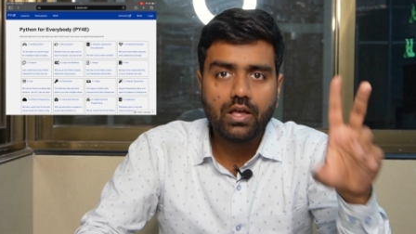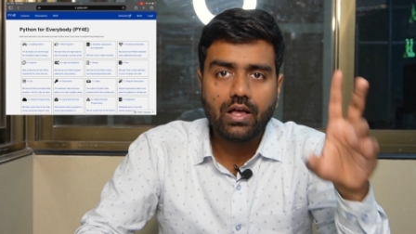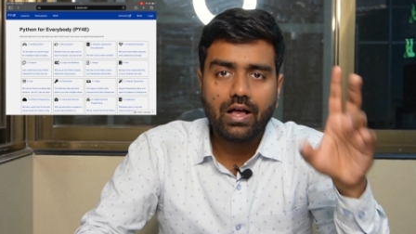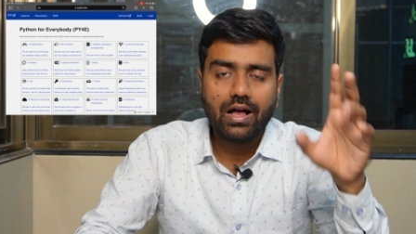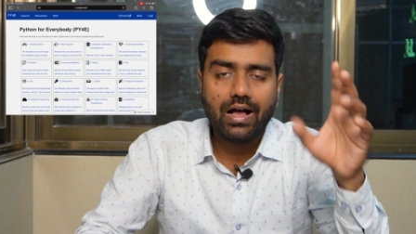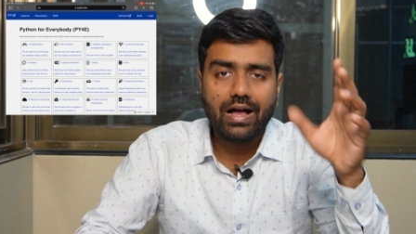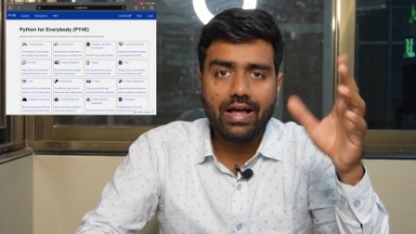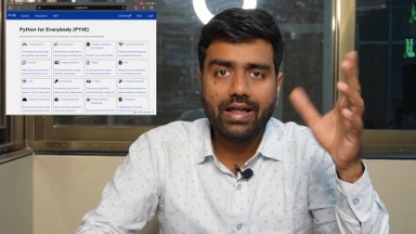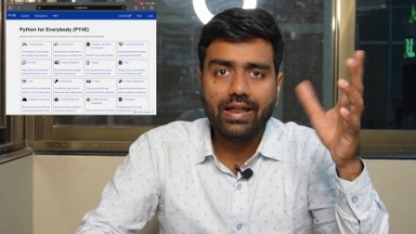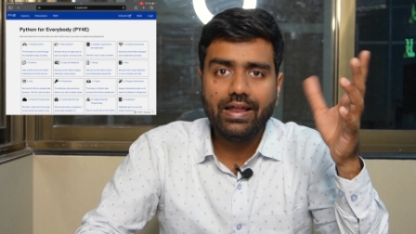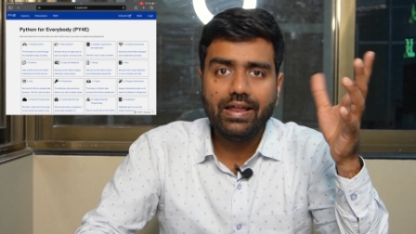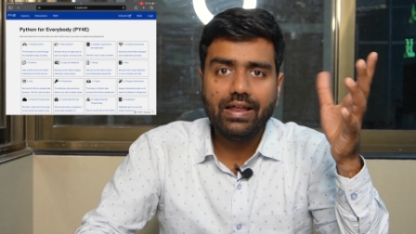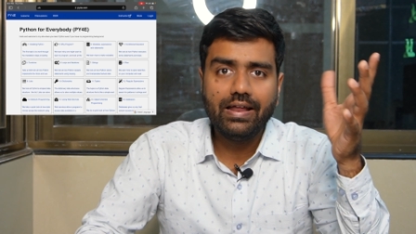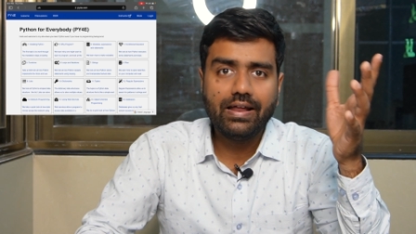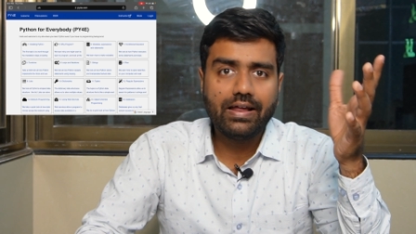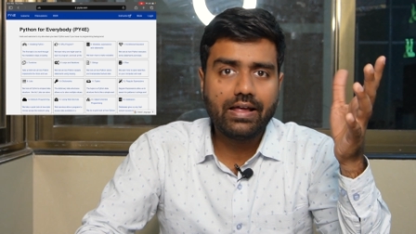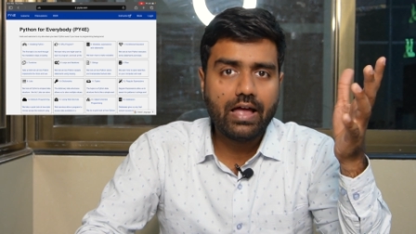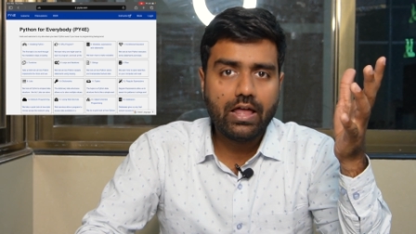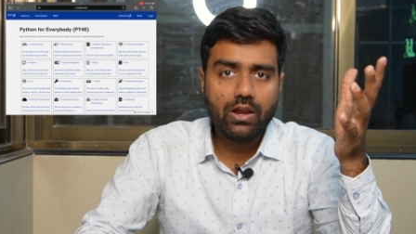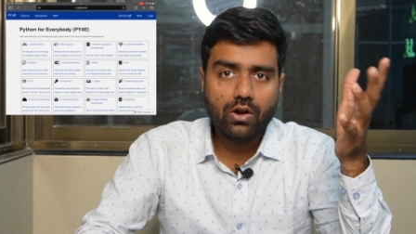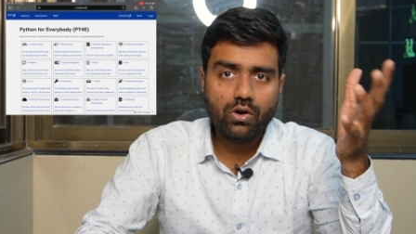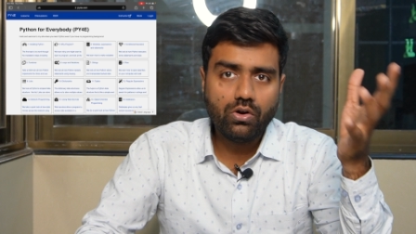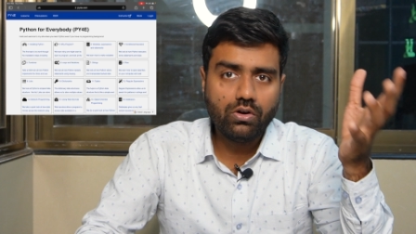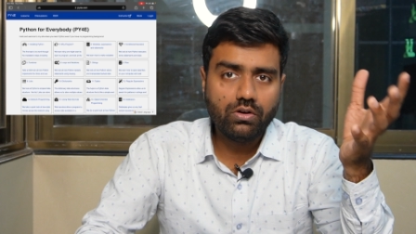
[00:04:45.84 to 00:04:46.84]
I
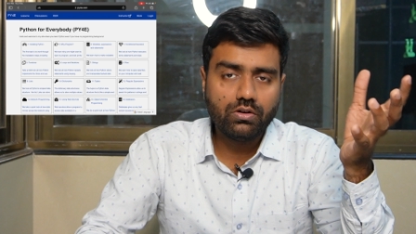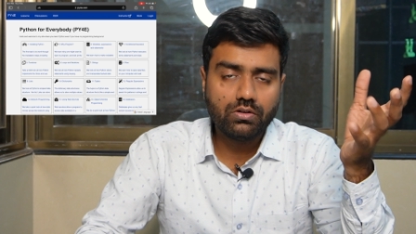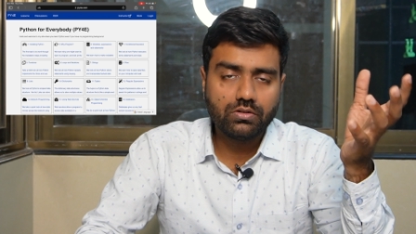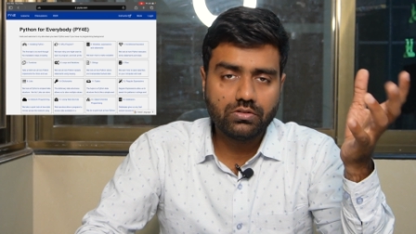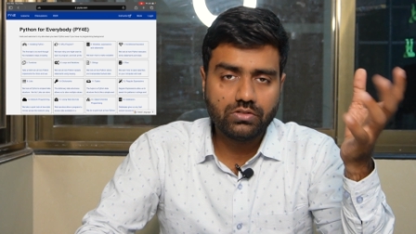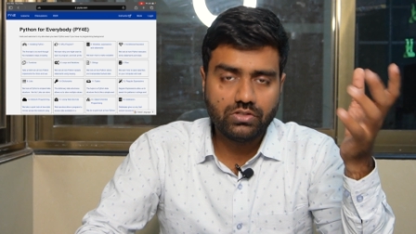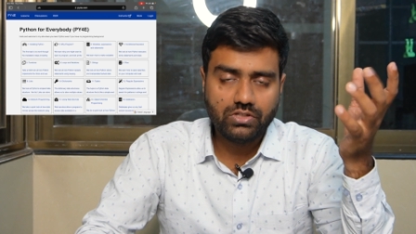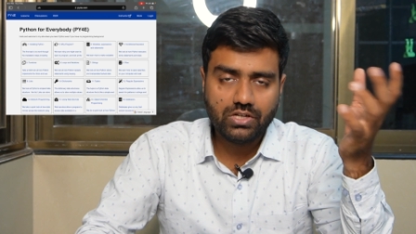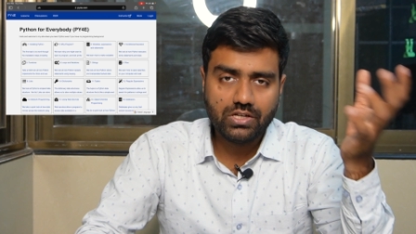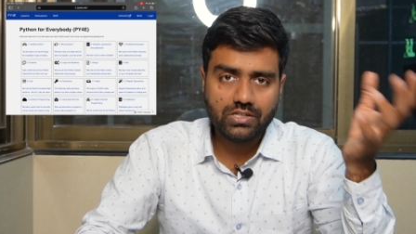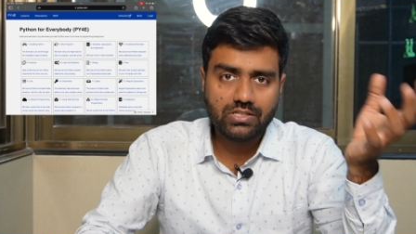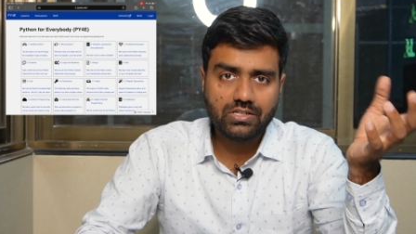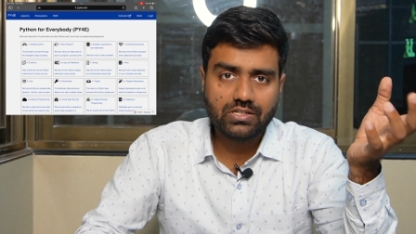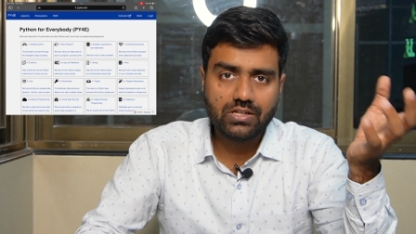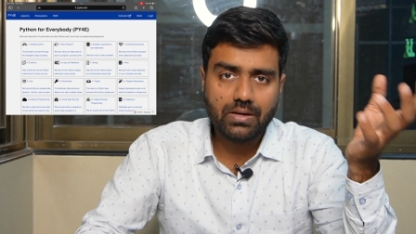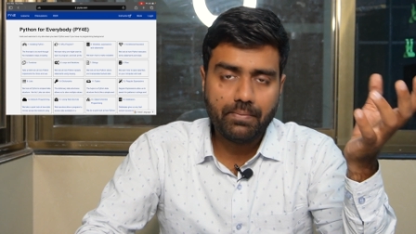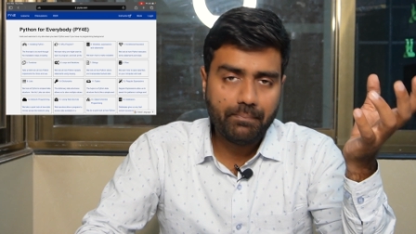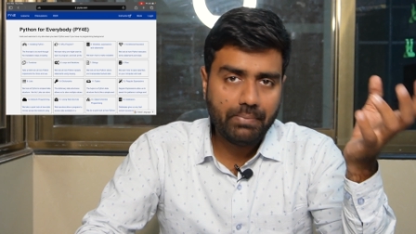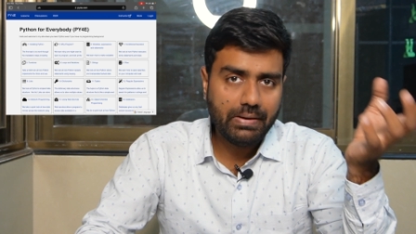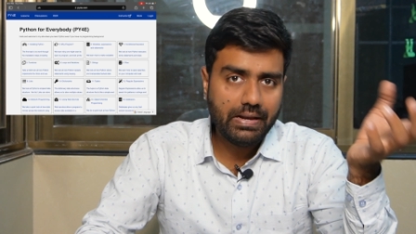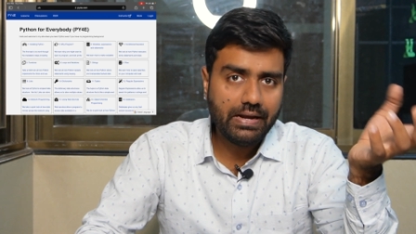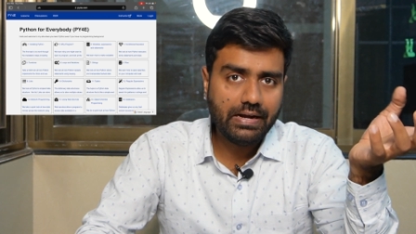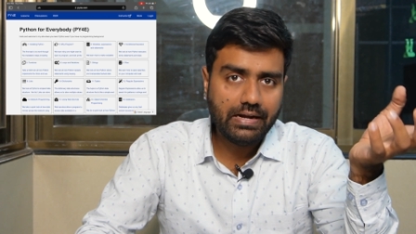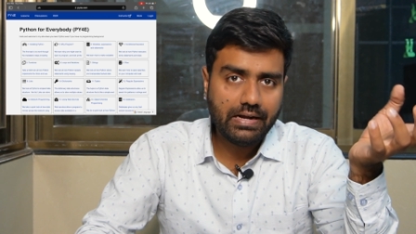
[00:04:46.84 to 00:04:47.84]
cannot just
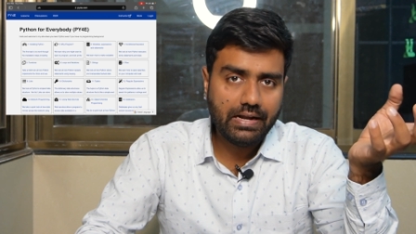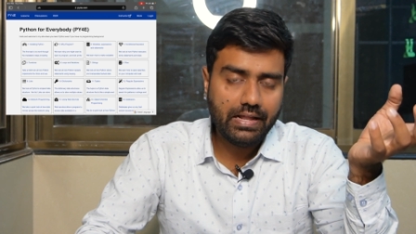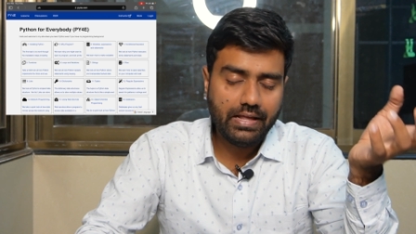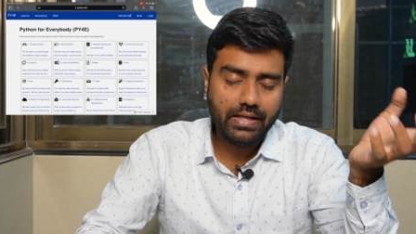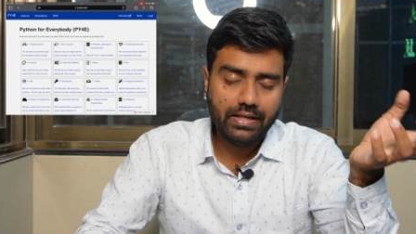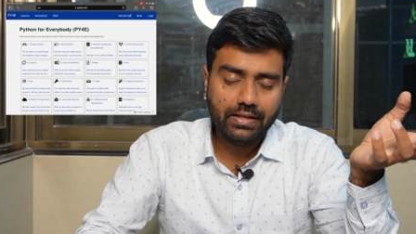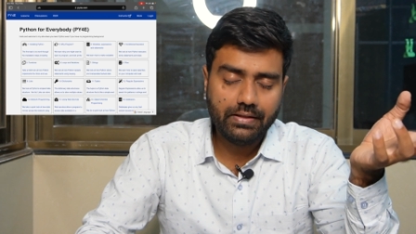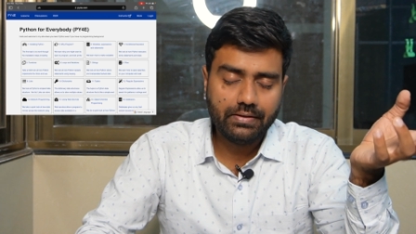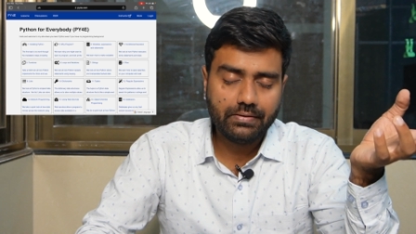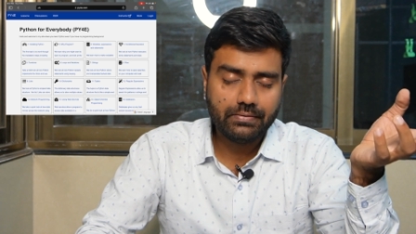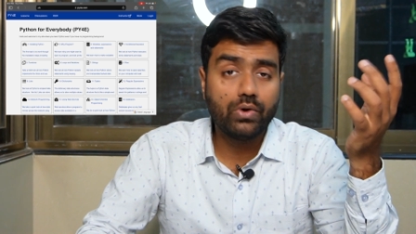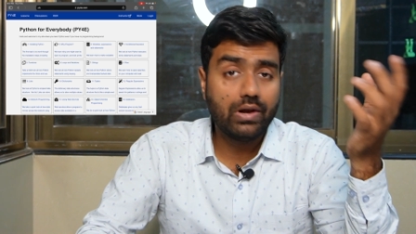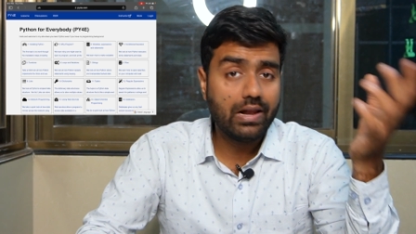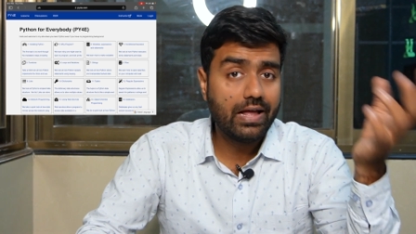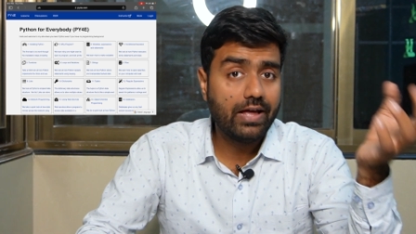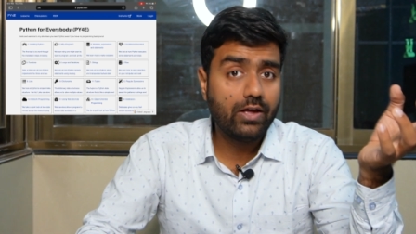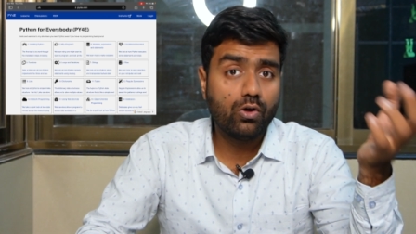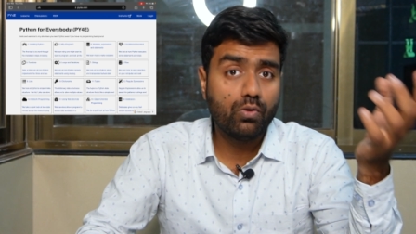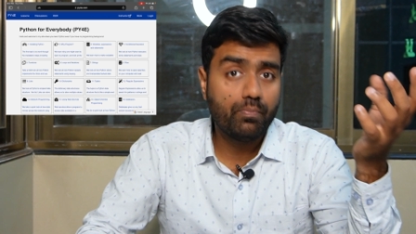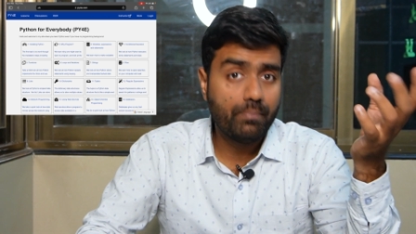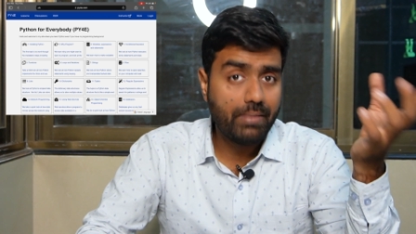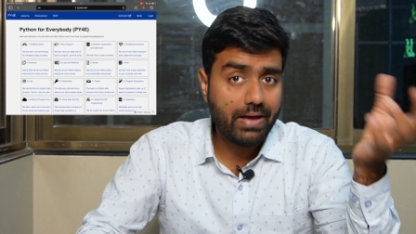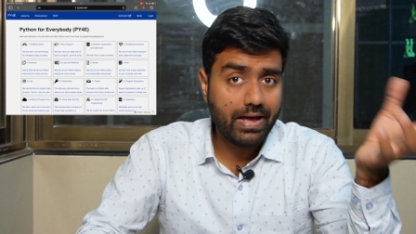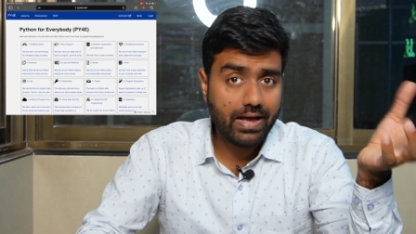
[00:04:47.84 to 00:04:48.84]
completely rely
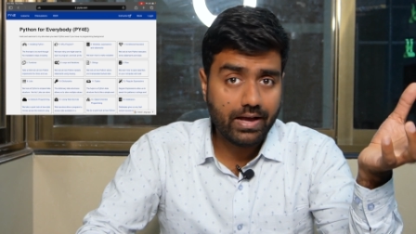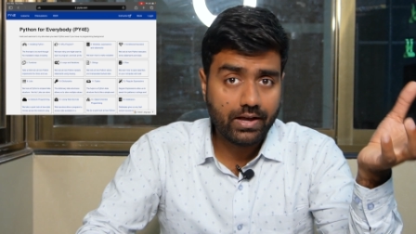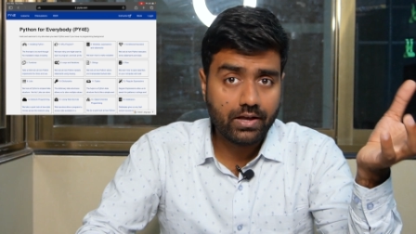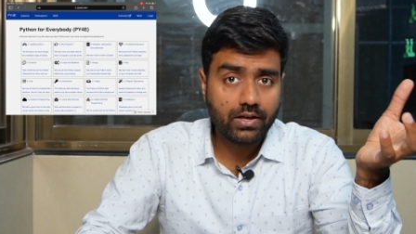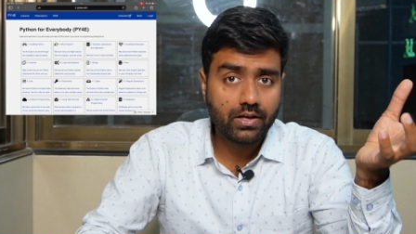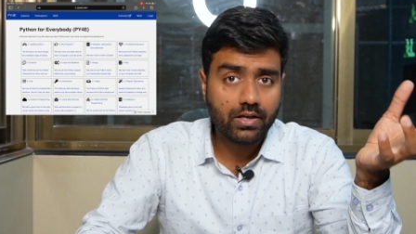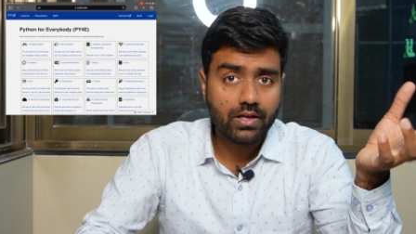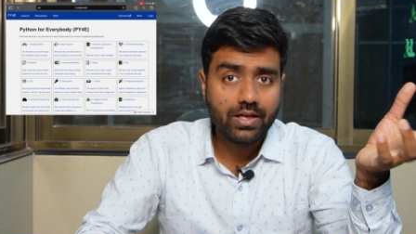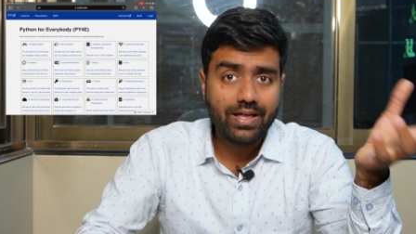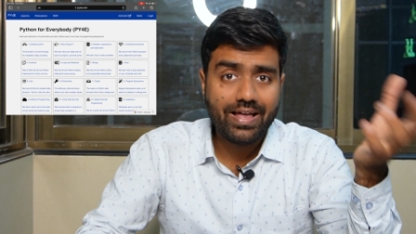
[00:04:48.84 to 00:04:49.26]
on Mac,